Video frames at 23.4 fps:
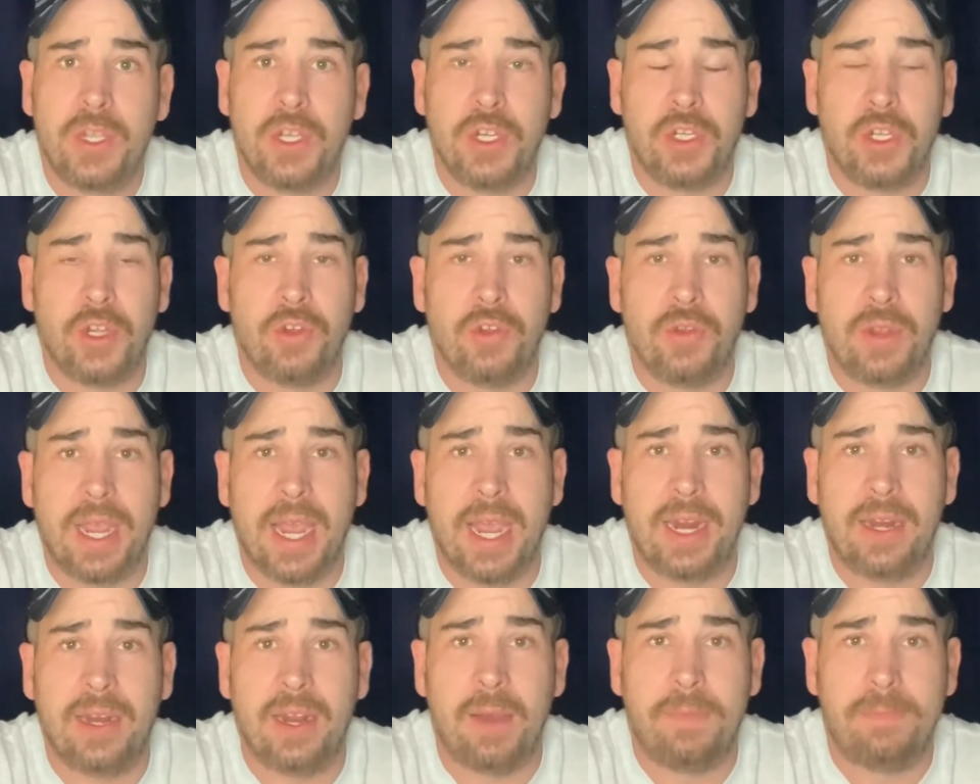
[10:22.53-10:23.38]
You do
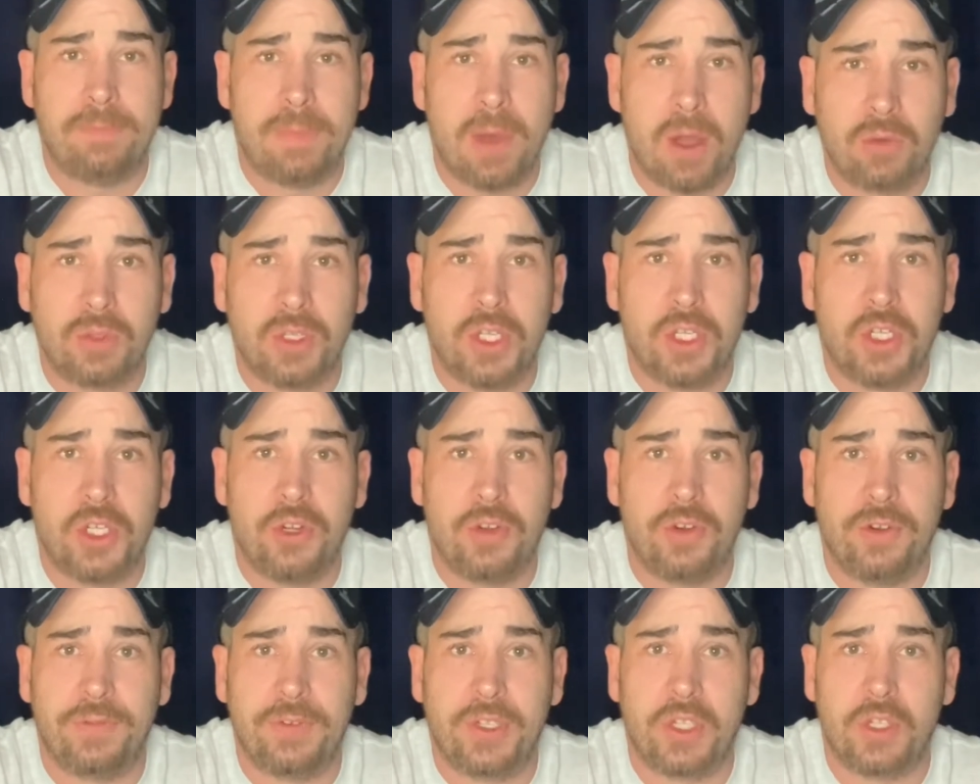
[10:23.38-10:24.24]
get a
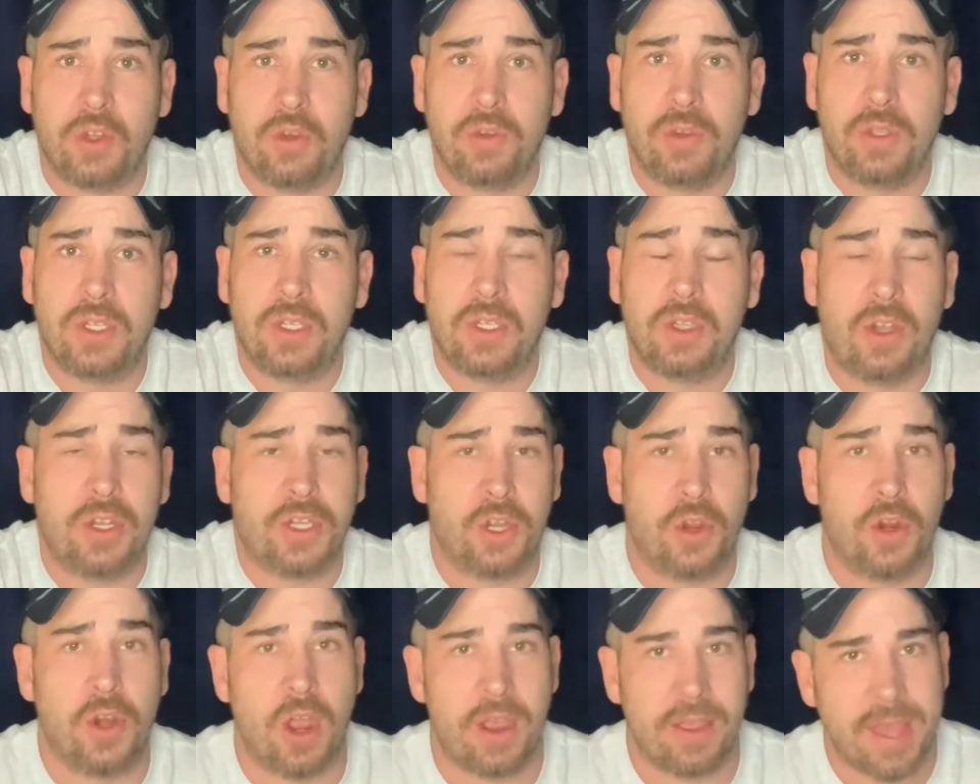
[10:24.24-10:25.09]
multitude of suits, so I
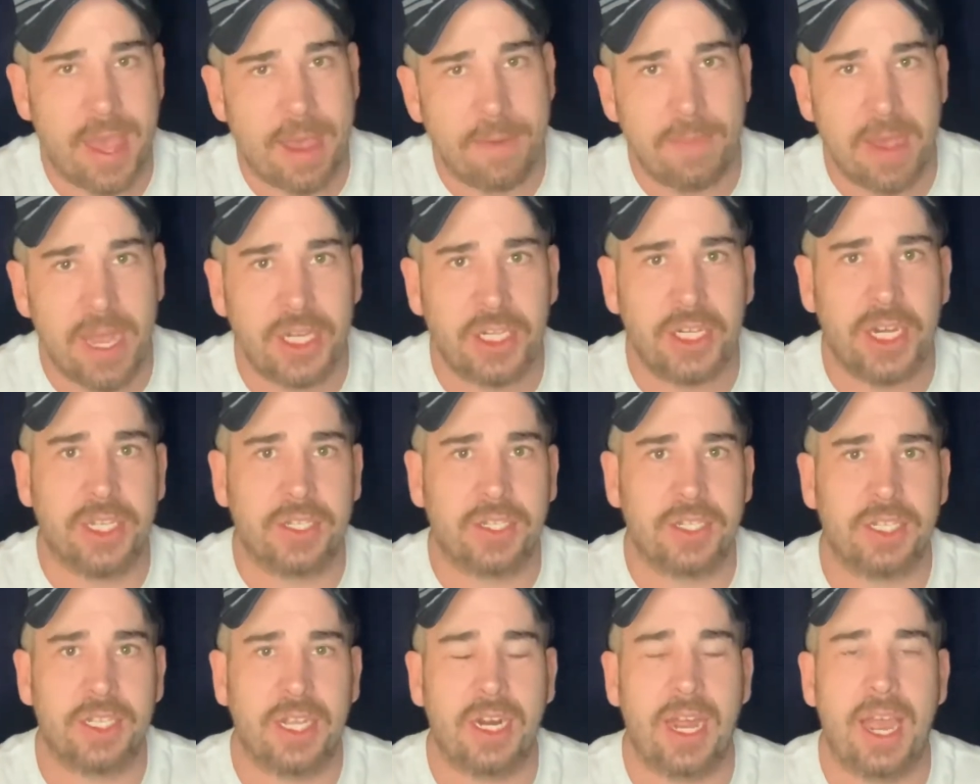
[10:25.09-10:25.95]
do know that much. As I
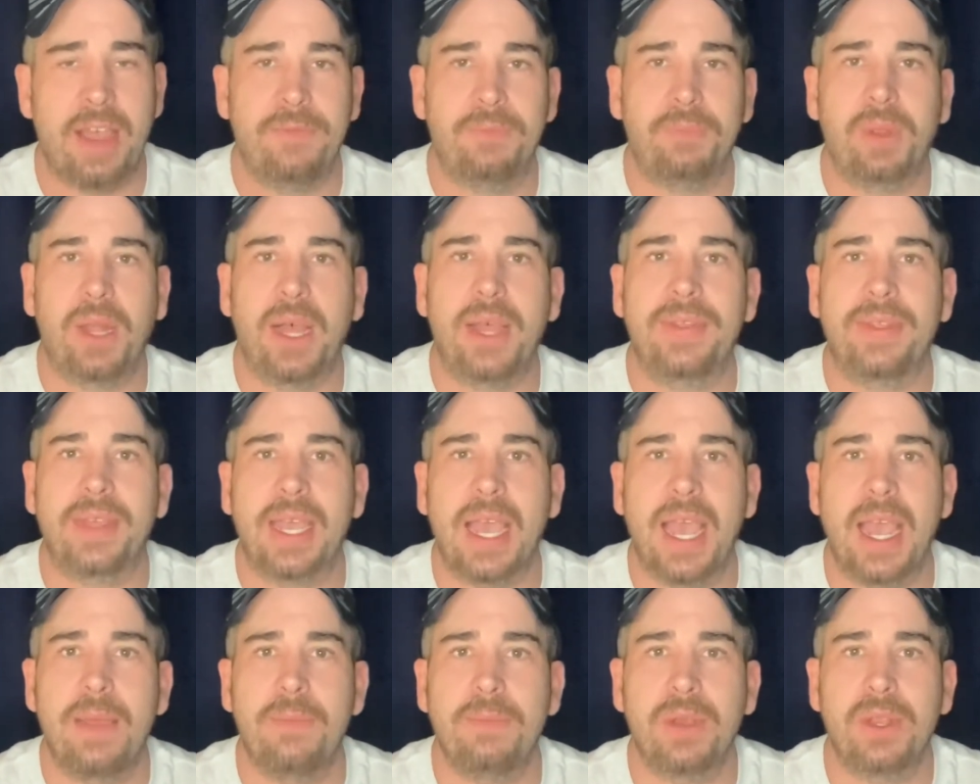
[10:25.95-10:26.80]
said, I haven't played the
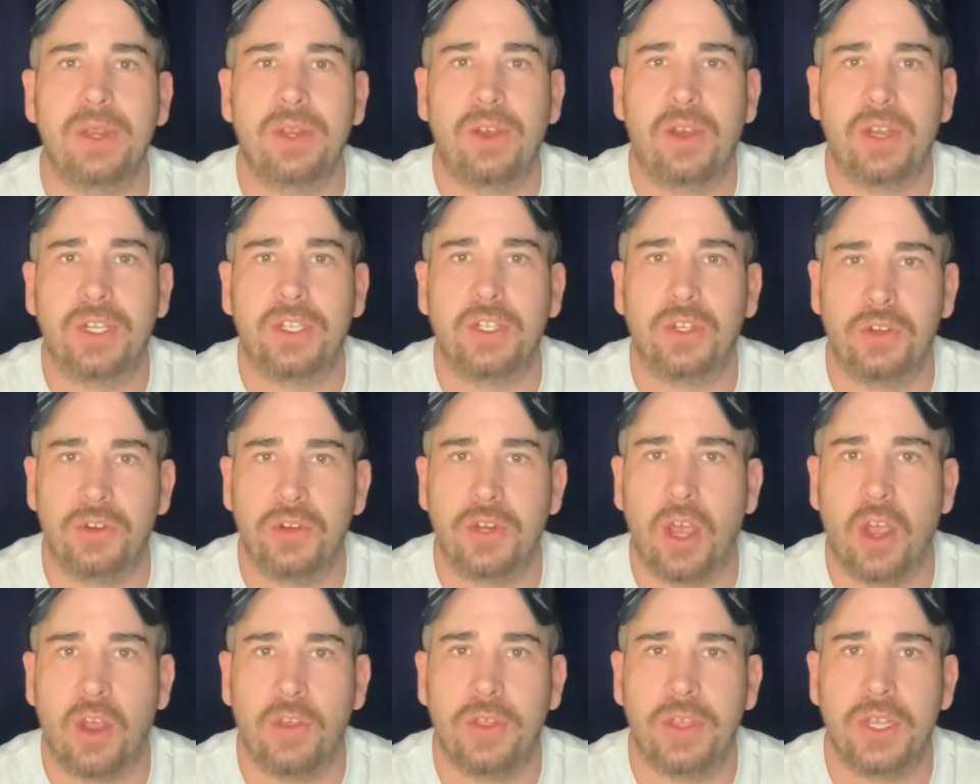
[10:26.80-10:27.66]
game, but I do
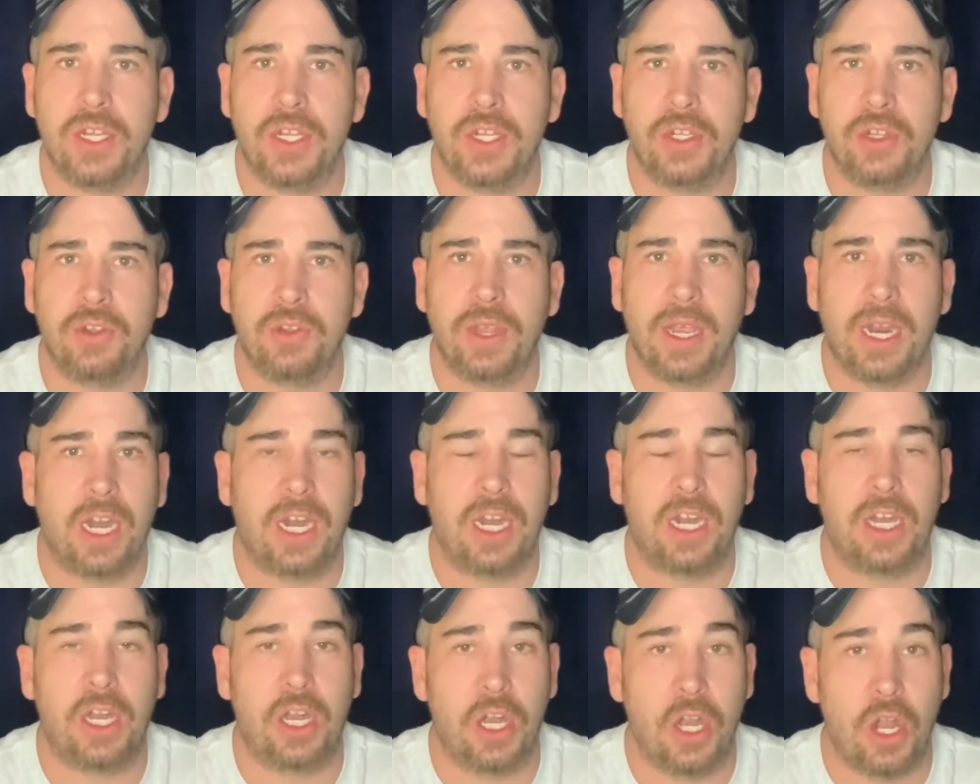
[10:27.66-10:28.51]
know that you do get a
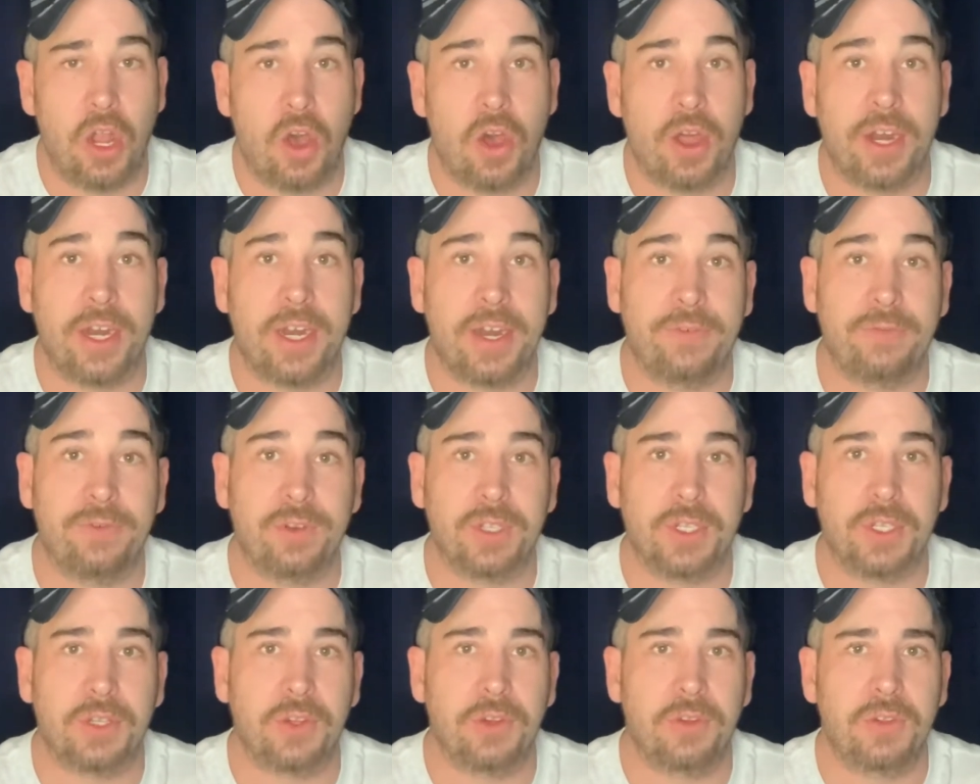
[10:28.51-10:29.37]
lot of different
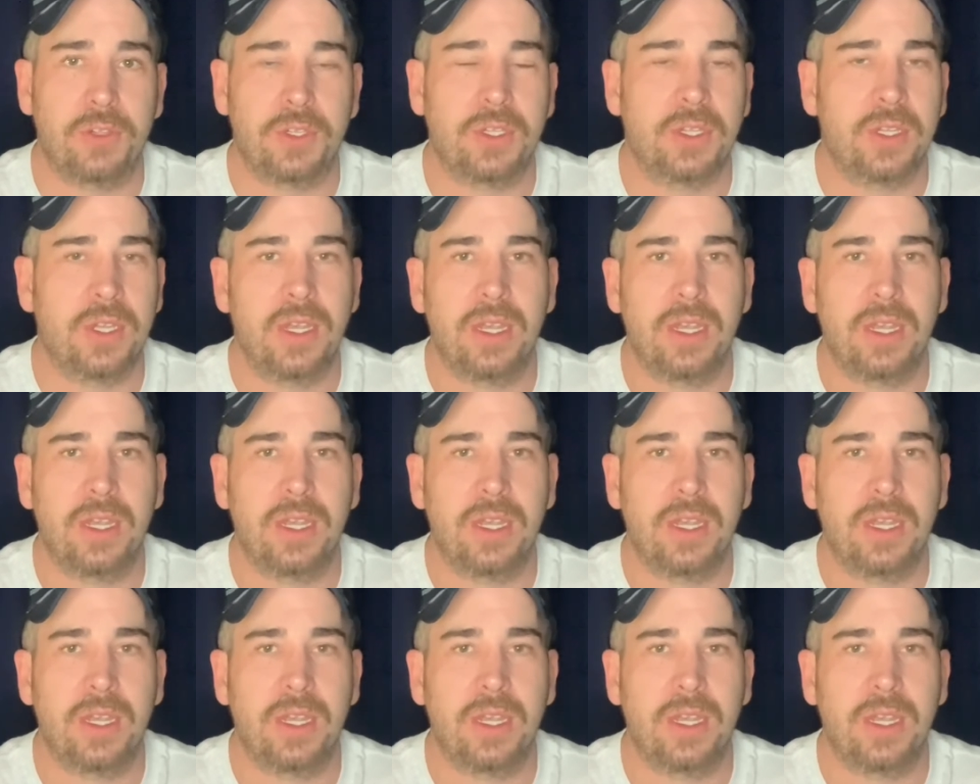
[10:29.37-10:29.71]
suits.